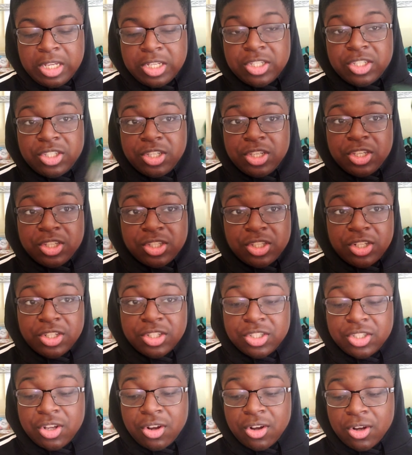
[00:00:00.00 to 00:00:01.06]
seasoning
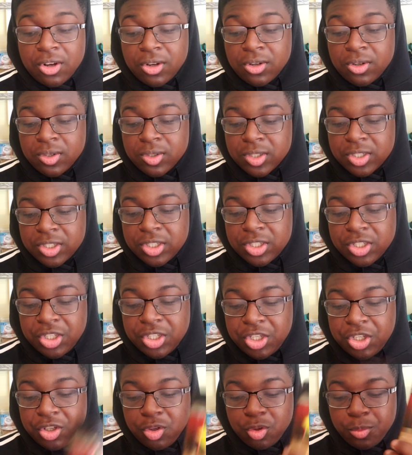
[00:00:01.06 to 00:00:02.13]
salt,
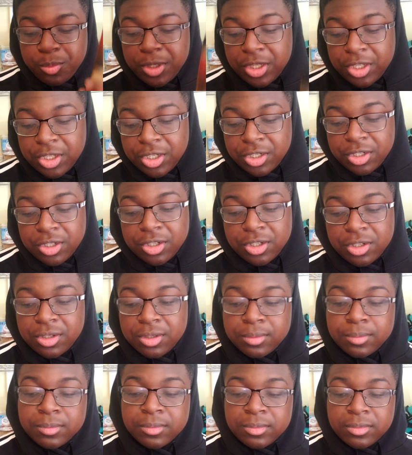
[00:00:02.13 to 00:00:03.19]
cumin,
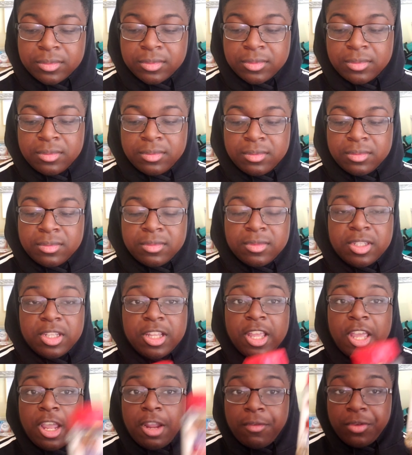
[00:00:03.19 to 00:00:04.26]

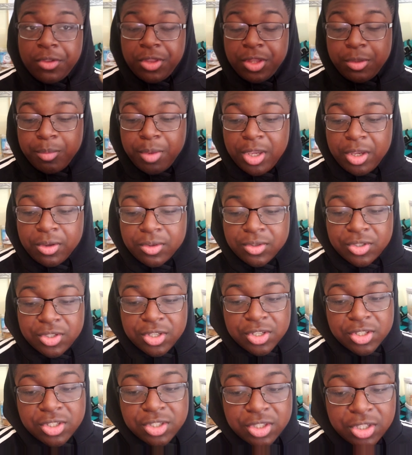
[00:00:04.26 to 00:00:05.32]
everything bagel
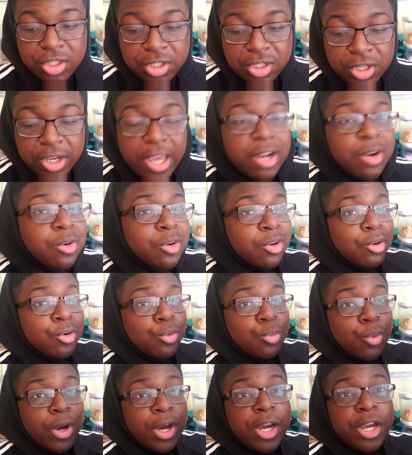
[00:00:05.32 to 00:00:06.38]
seasoning. I don't
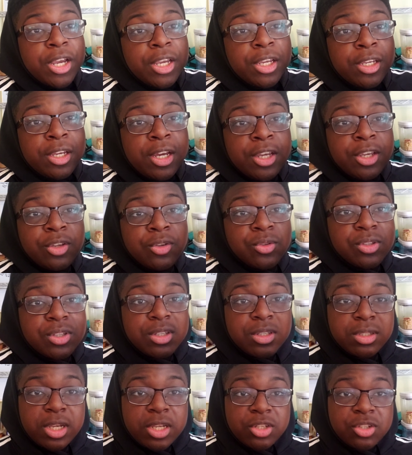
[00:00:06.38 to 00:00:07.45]
know why I use
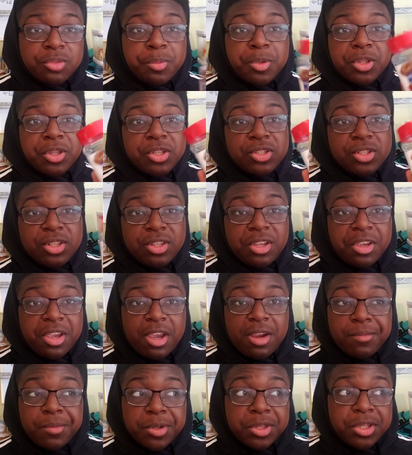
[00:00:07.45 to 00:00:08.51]
this. I just put this on like
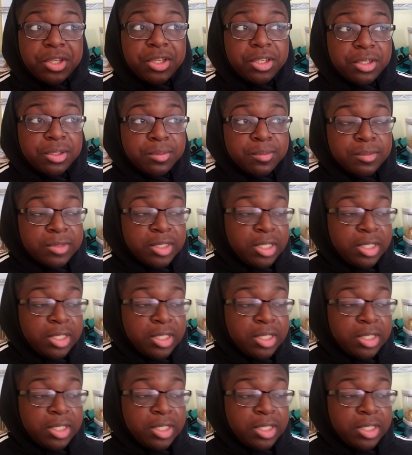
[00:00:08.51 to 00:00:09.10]
everything.